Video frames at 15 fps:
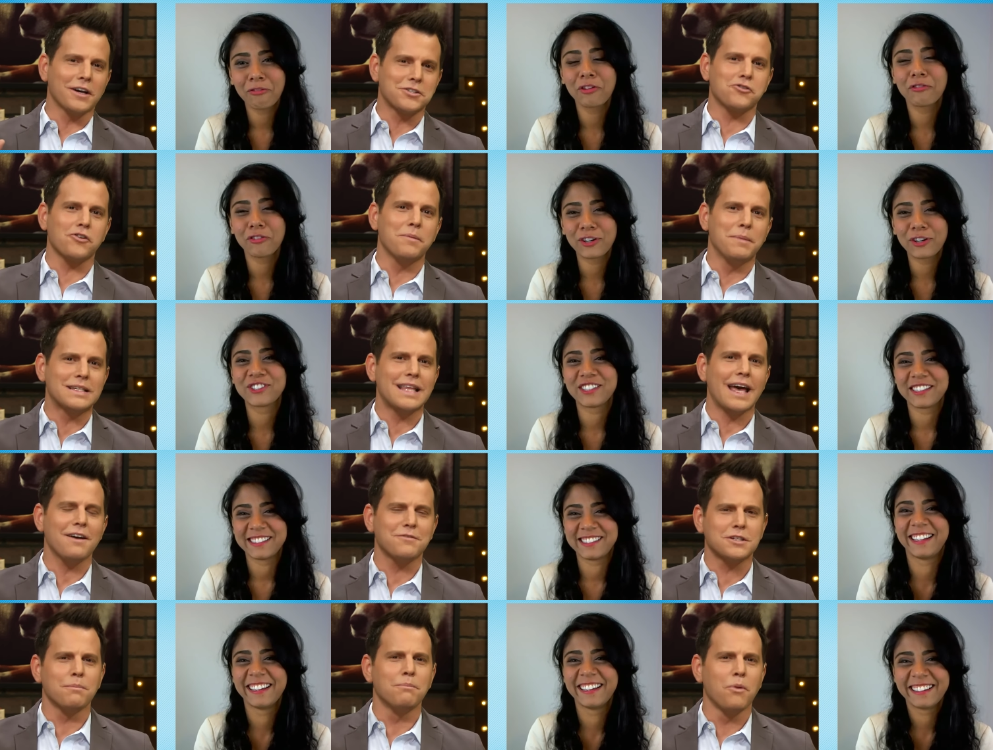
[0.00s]
Speaker 1: extremists, they
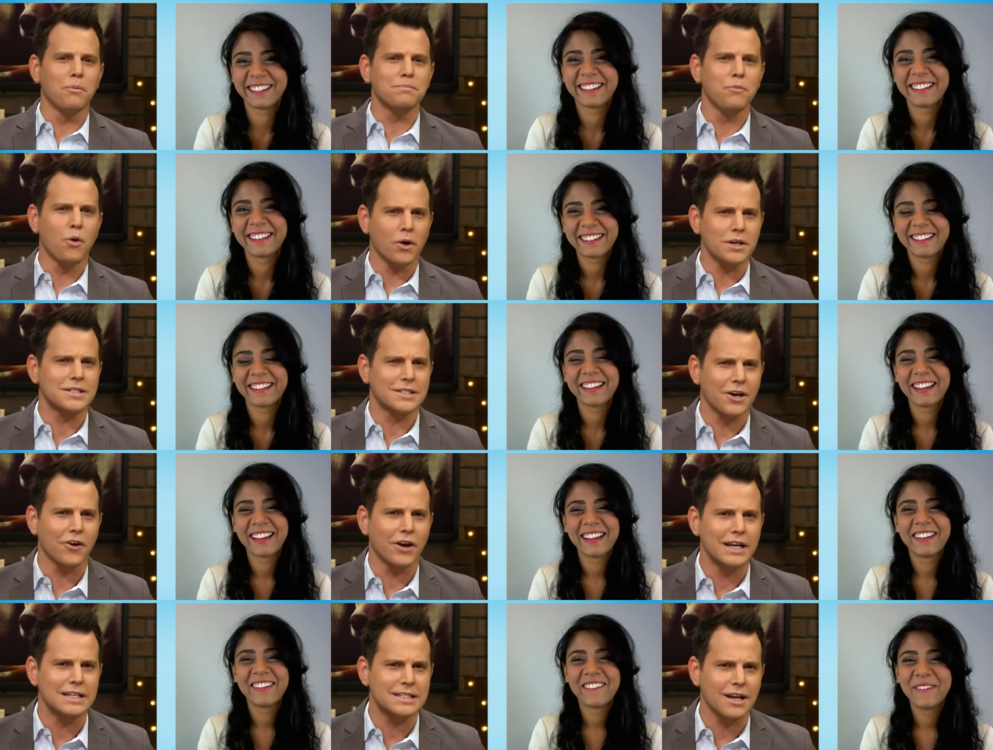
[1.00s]
have some more
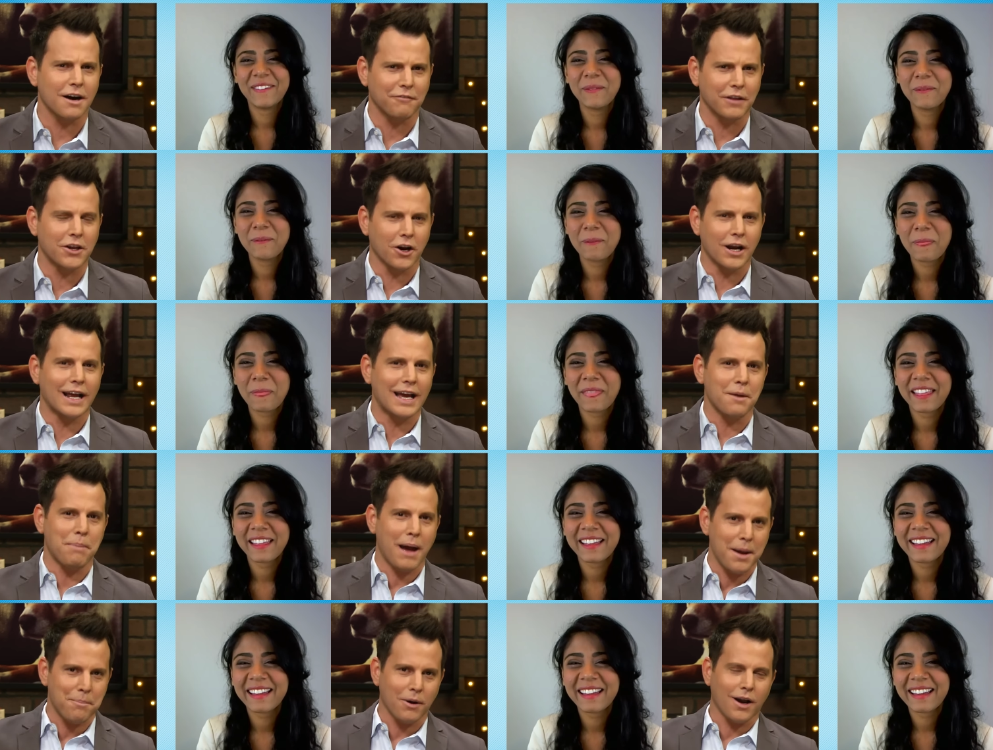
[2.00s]
serious stuff. Like, you're going to get a
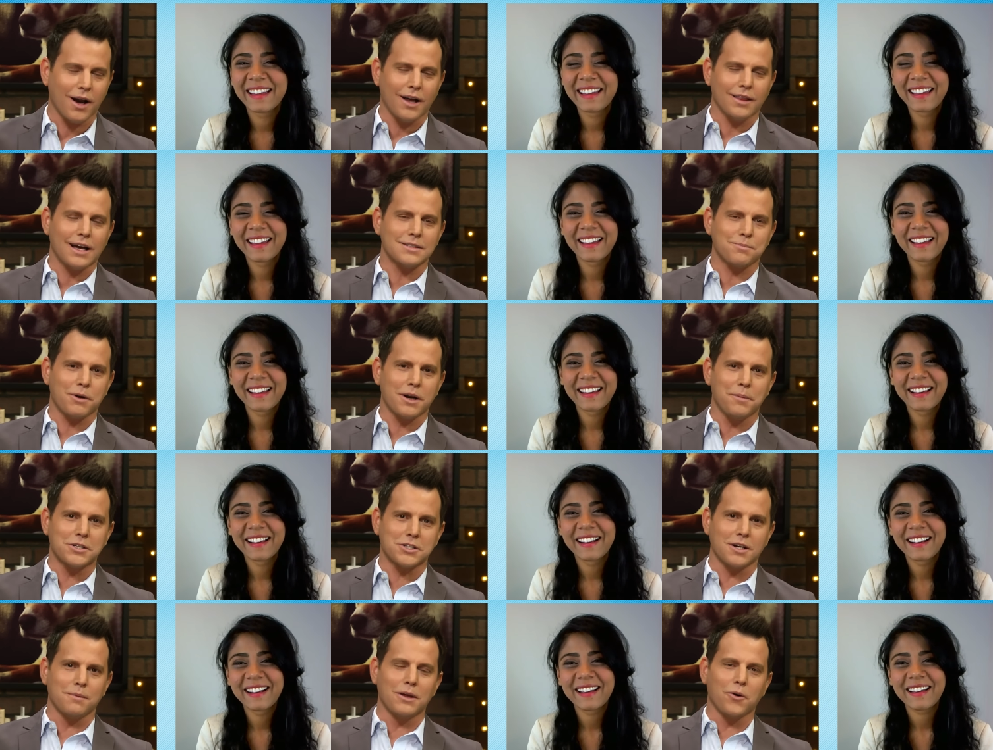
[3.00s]
paper cut. That's pretty
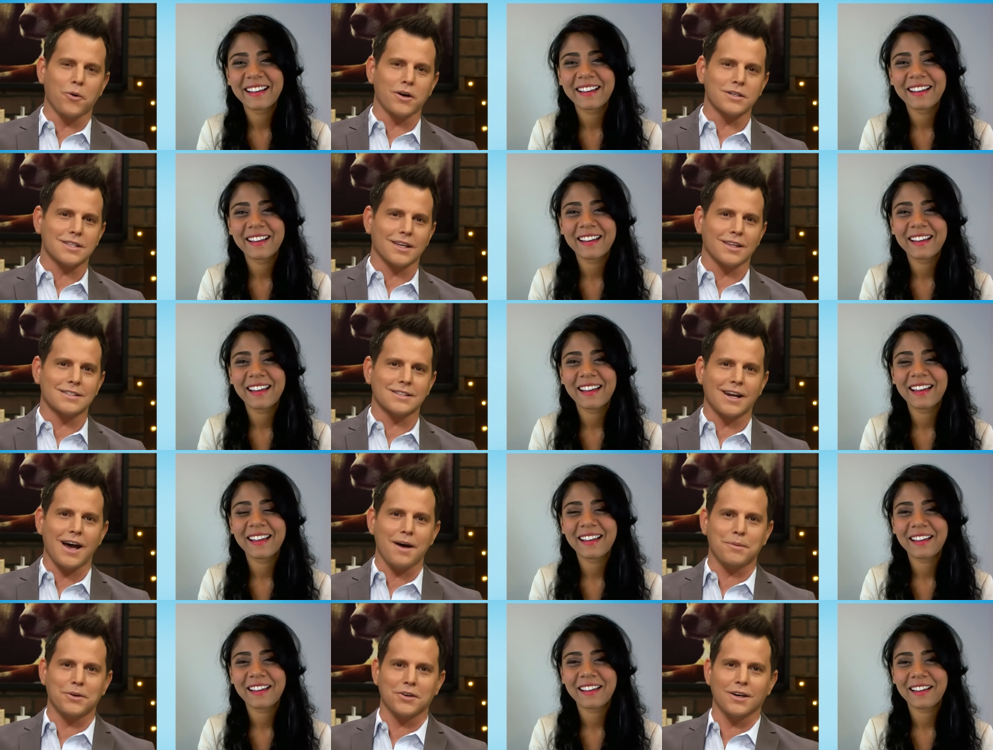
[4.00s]
much going to be the worst thing that's going to
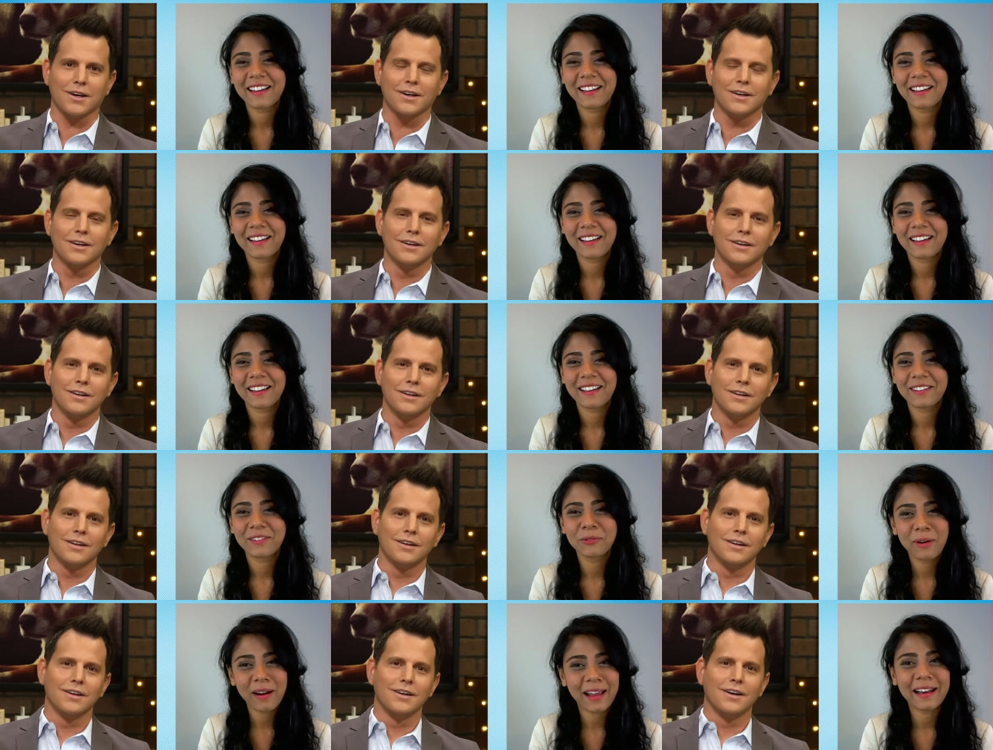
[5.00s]
happen to you.
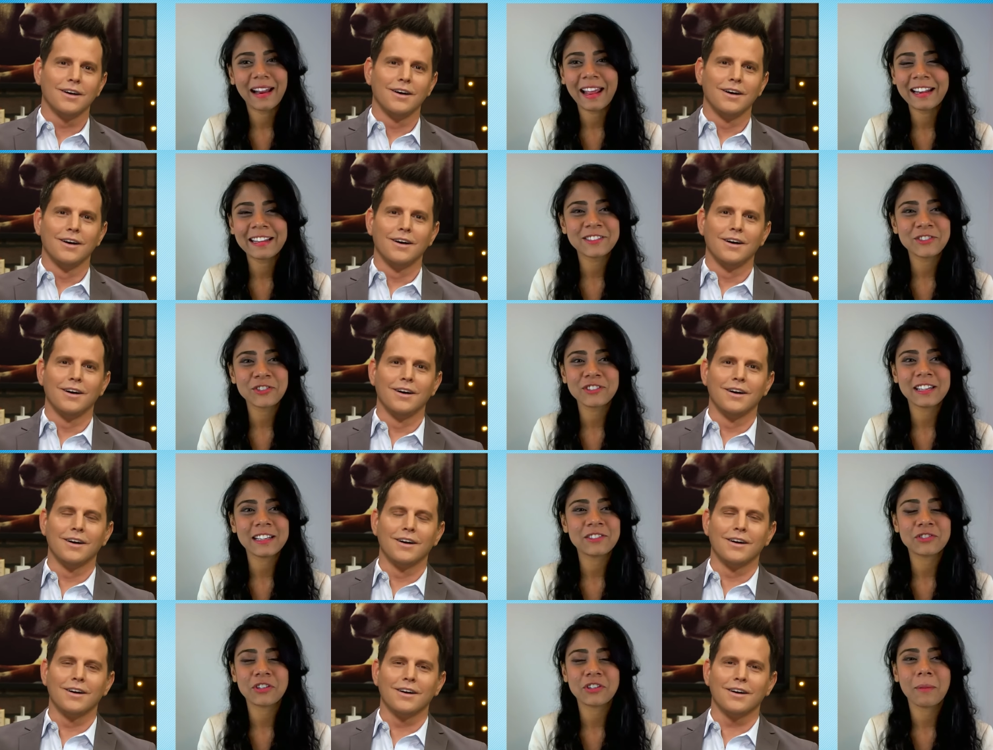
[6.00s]
Speaker 2: Right, and it's just,
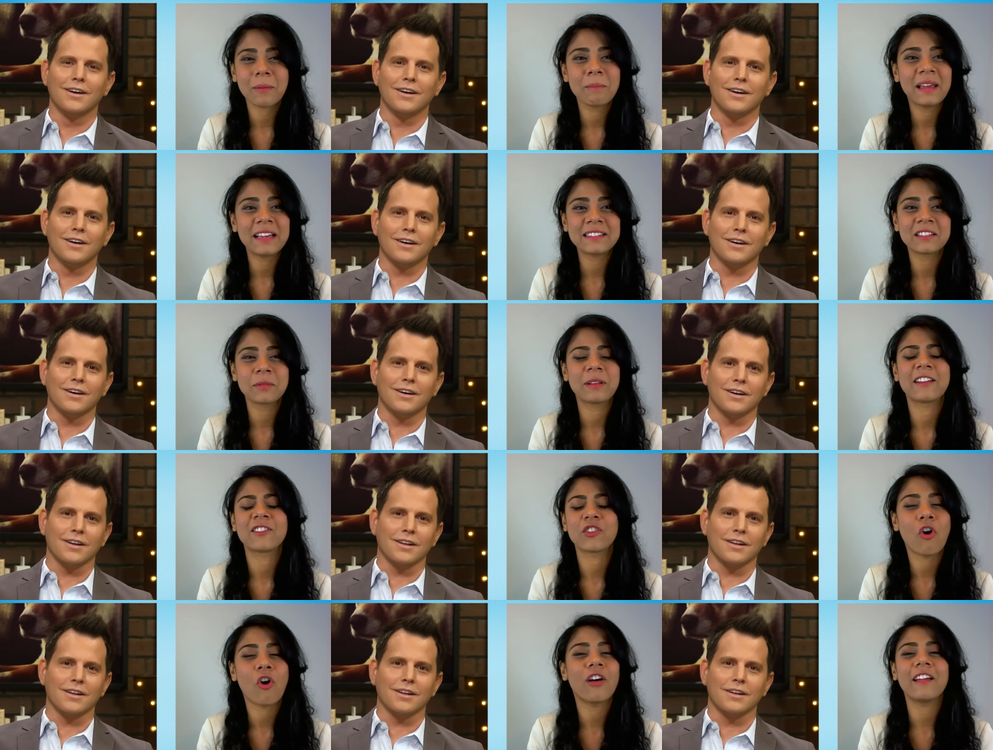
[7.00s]
it's amazing to me.
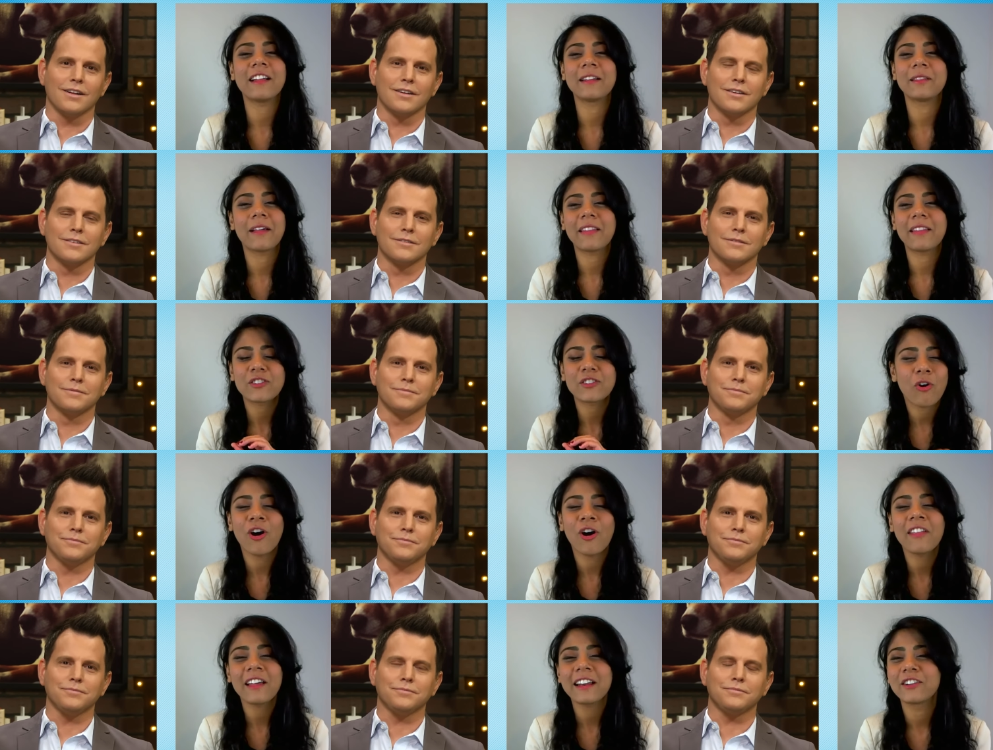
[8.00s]
That's all
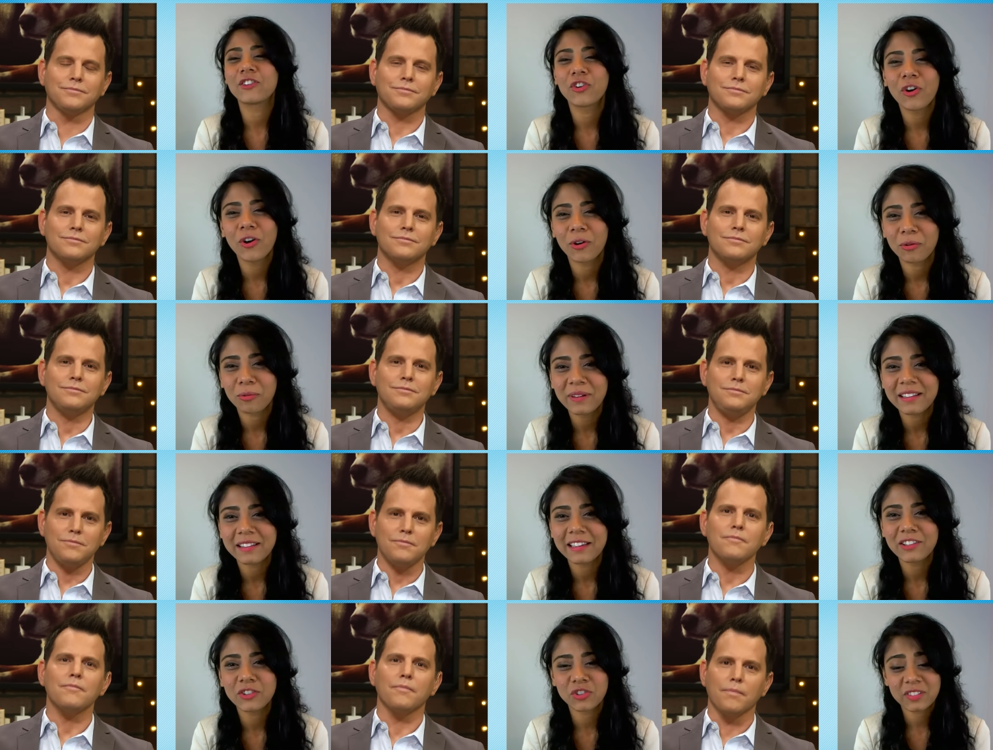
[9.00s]
that it took,
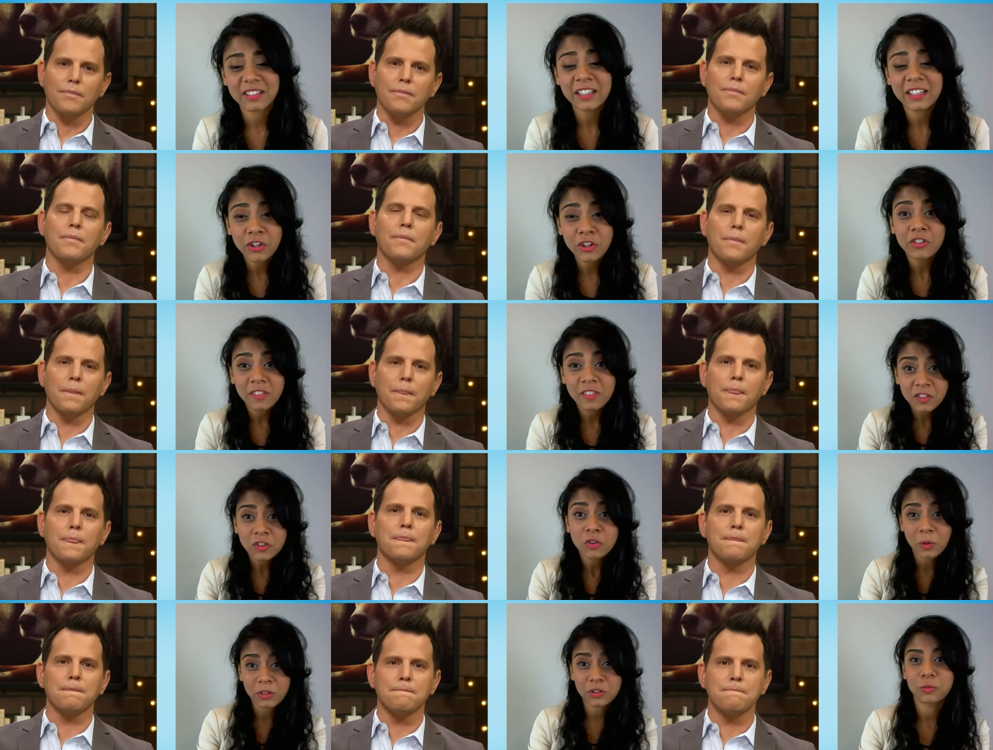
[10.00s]
really. It's just, here, this
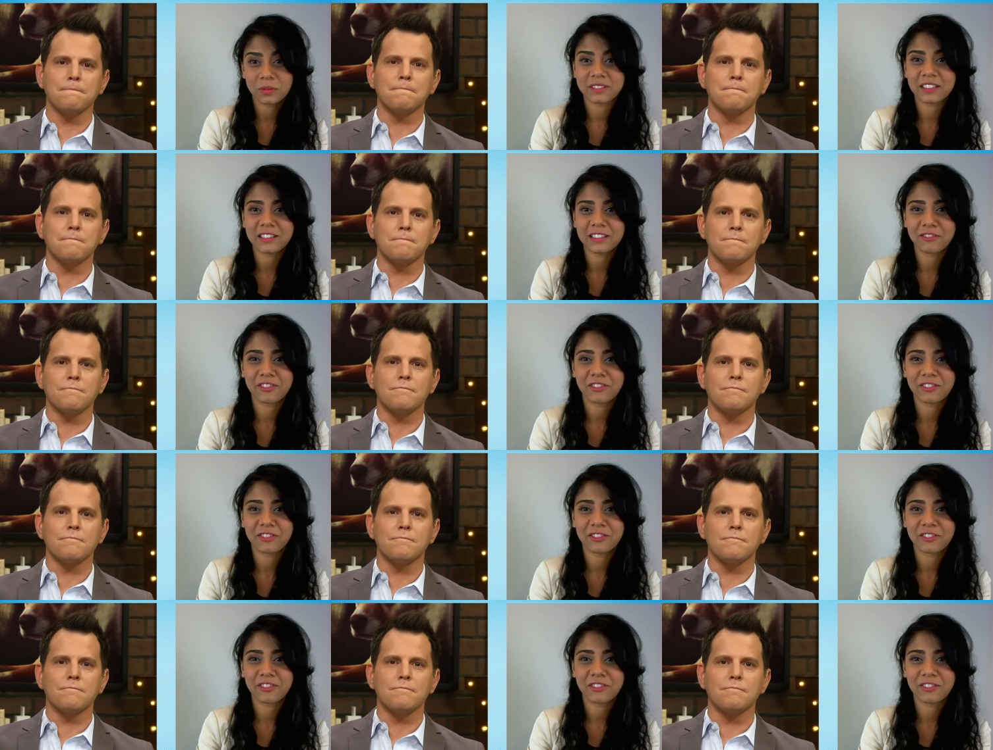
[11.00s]
is what you believe.